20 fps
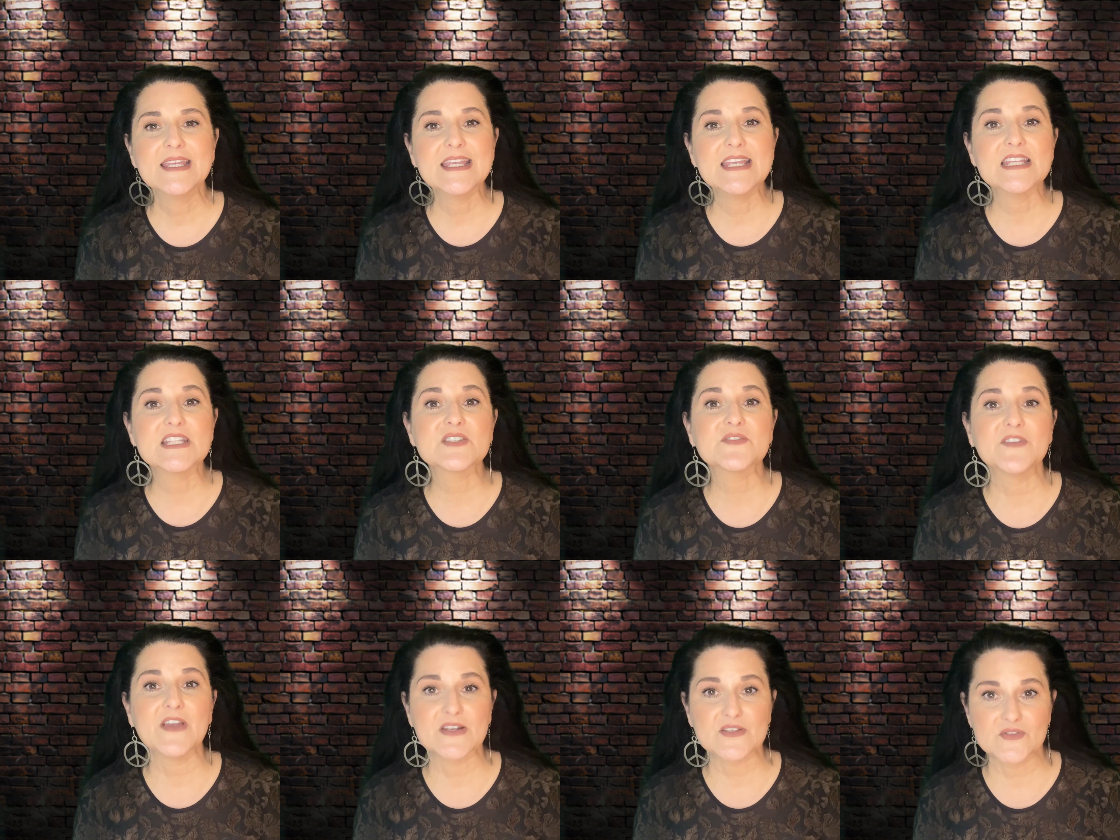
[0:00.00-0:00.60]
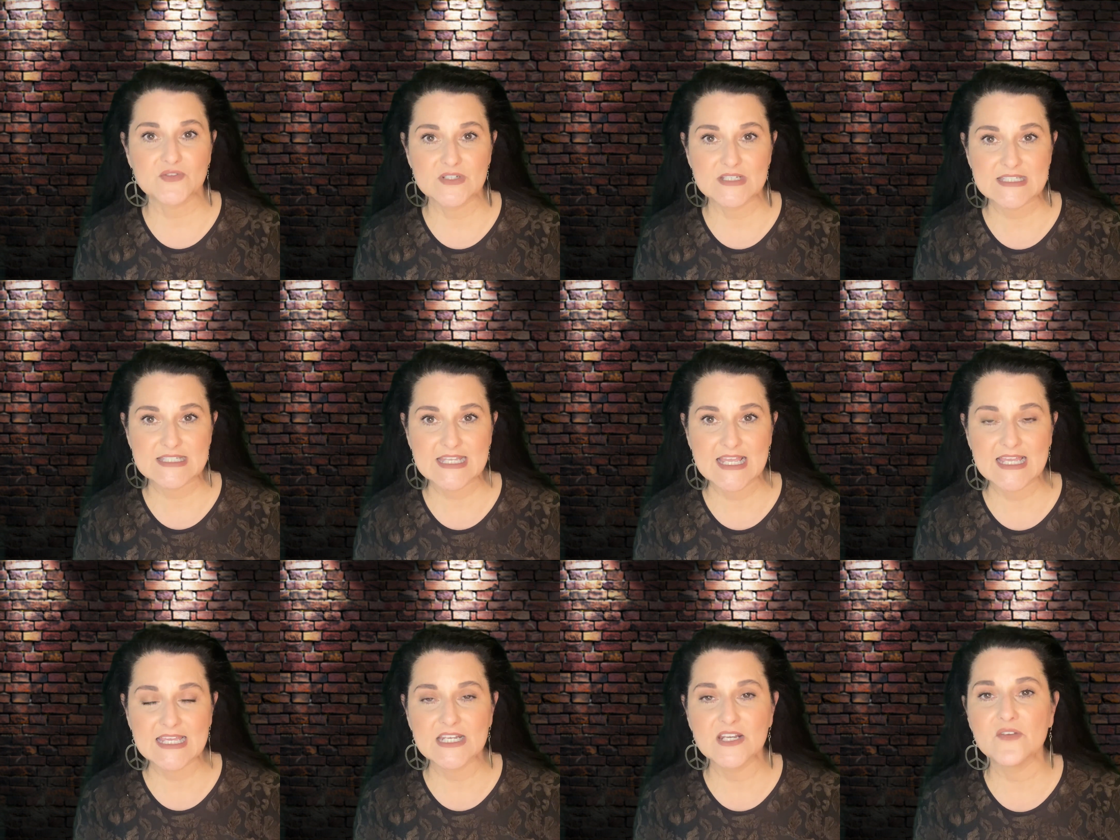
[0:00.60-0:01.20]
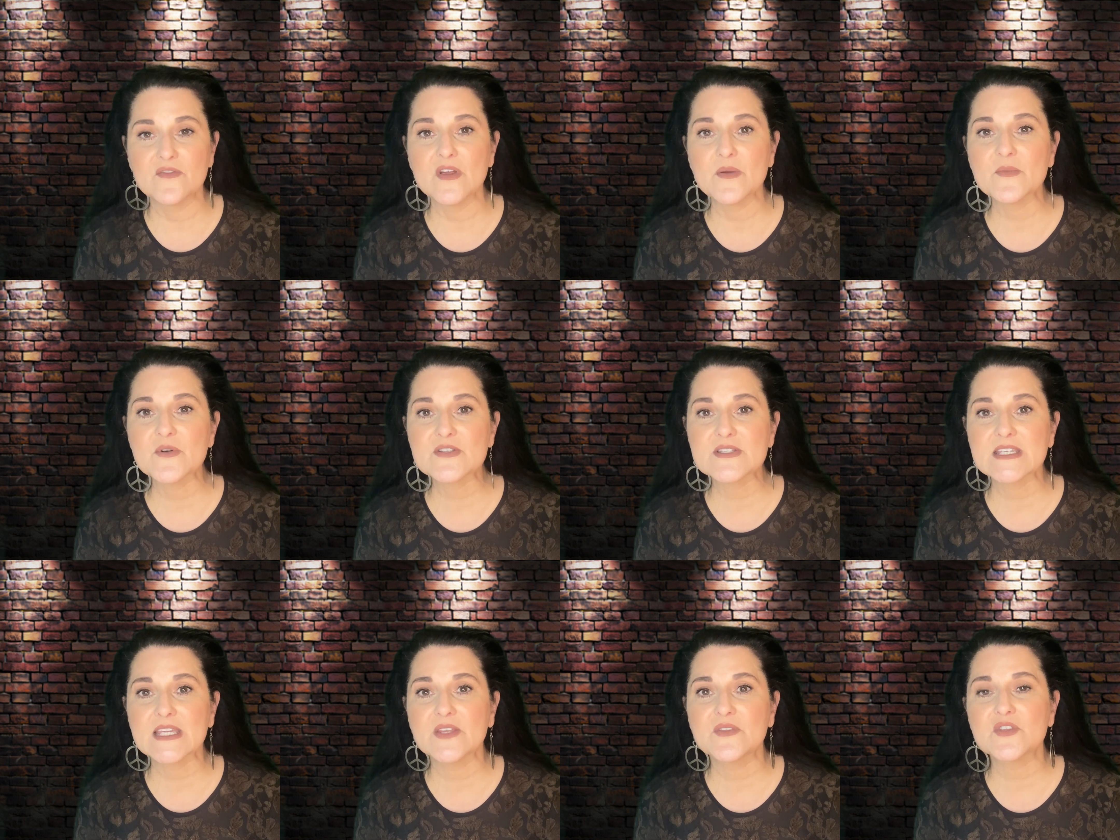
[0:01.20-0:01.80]
It's Veterans Day, November
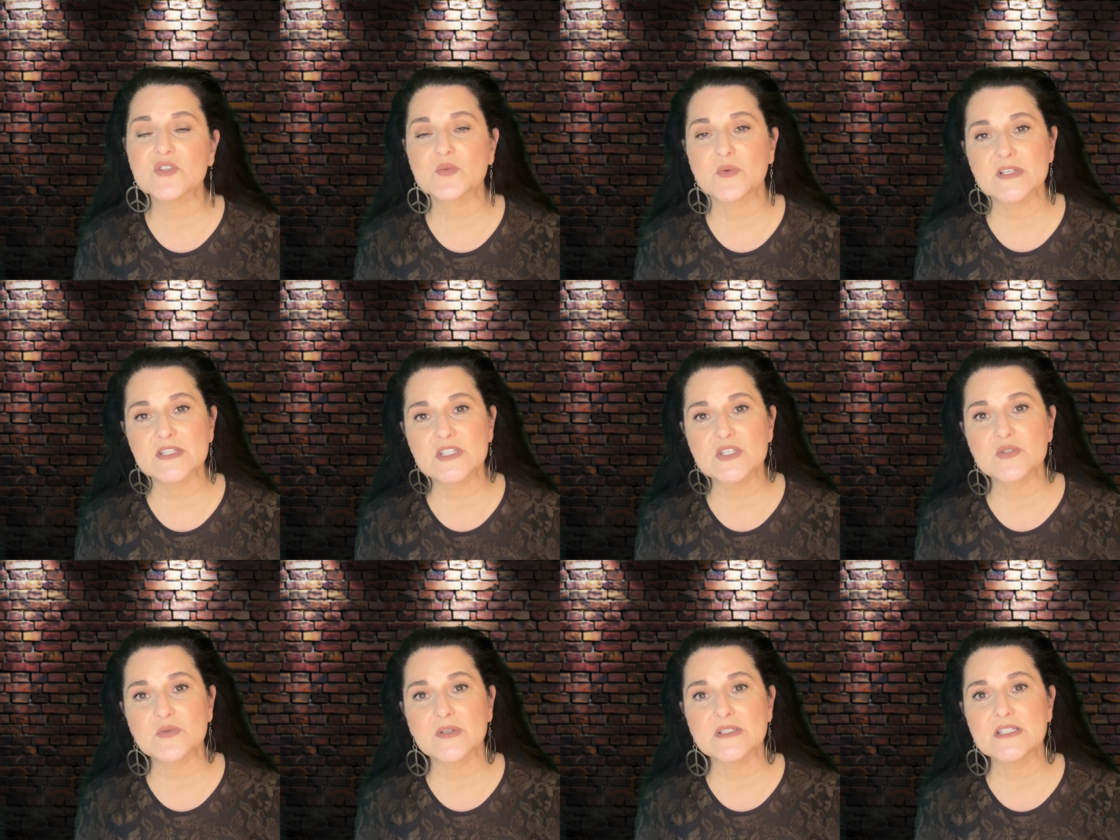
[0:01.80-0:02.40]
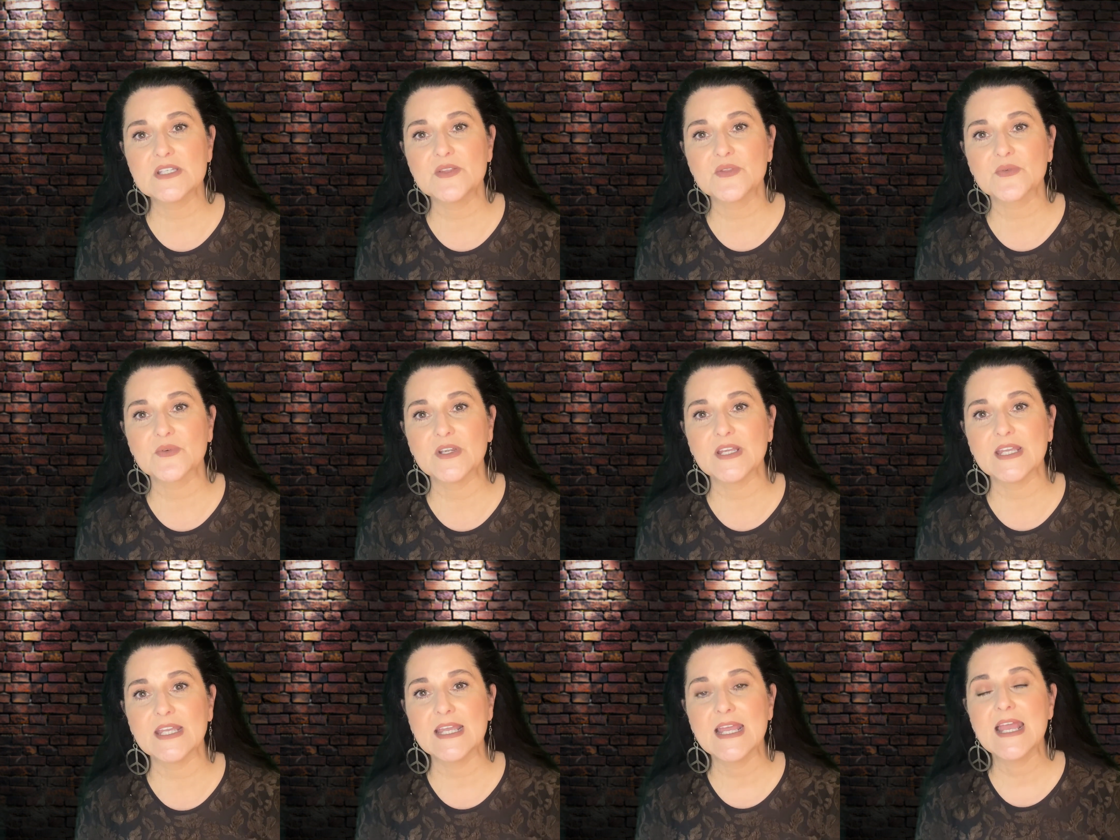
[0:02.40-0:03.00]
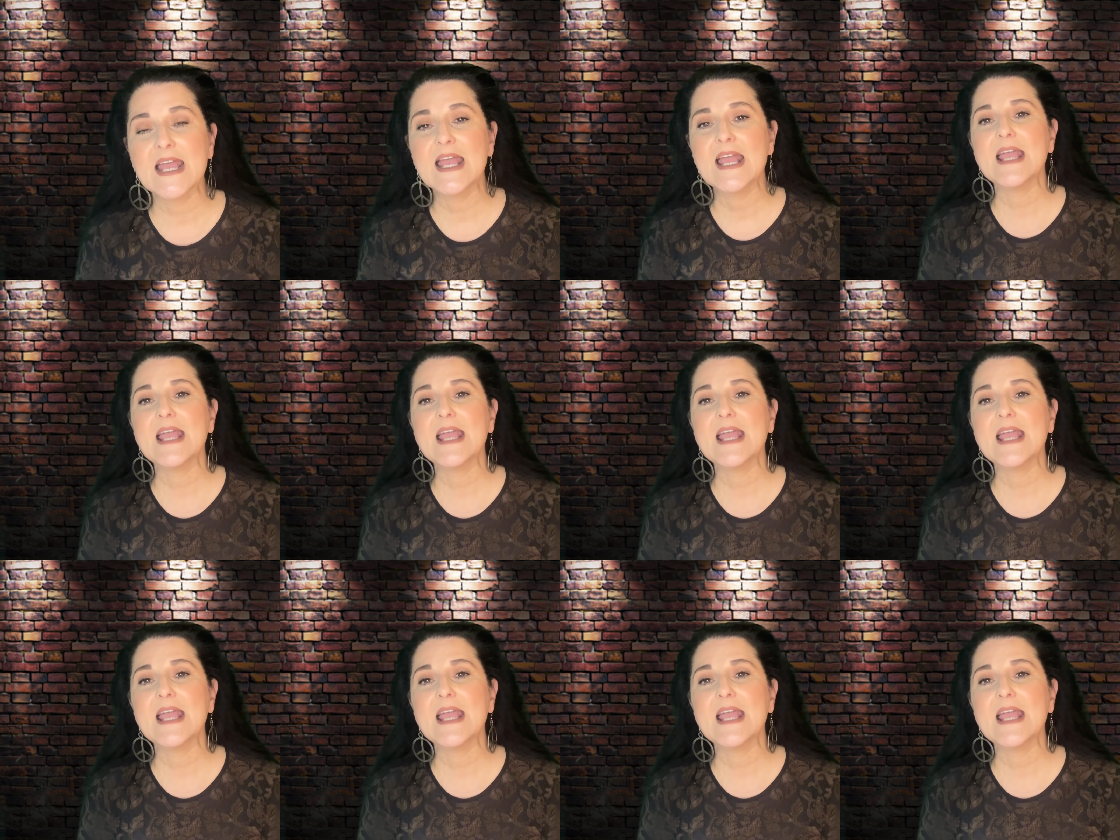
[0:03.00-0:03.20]
10th, 2023,